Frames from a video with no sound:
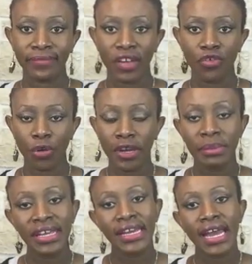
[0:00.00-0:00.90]
Join
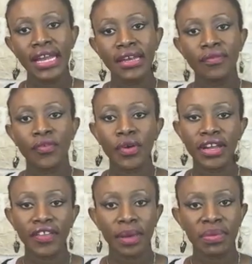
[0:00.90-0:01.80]
me again for
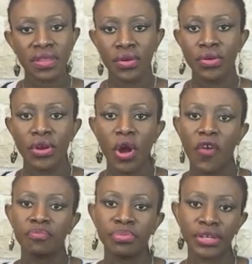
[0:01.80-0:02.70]
another episode
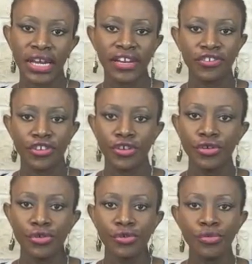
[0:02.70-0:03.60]
of Book HQ.
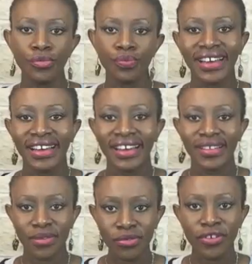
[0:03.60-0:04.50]

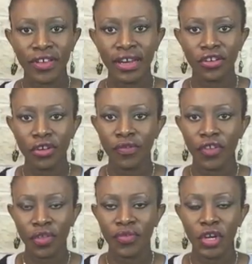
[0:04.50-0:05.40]
Sooner than it took for
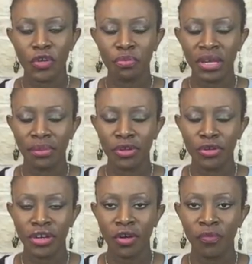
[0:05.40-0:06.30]
this video to be
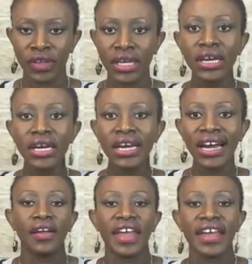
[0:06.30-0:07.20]
uploaded, hopefully.
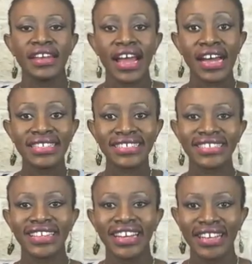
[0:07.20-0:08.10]
And yeah,
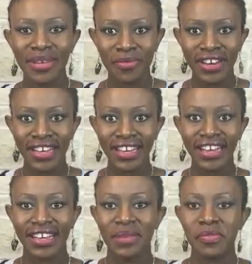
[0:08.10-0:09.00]
until then, keep reading
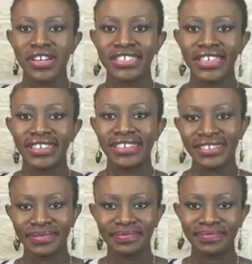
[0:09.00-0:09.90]
and keep watching.
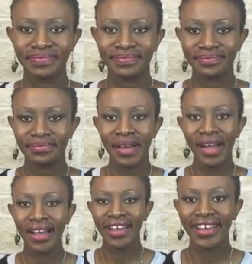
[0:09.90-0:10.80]

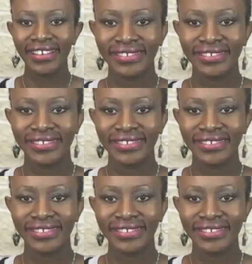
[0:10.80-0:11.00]
Bye!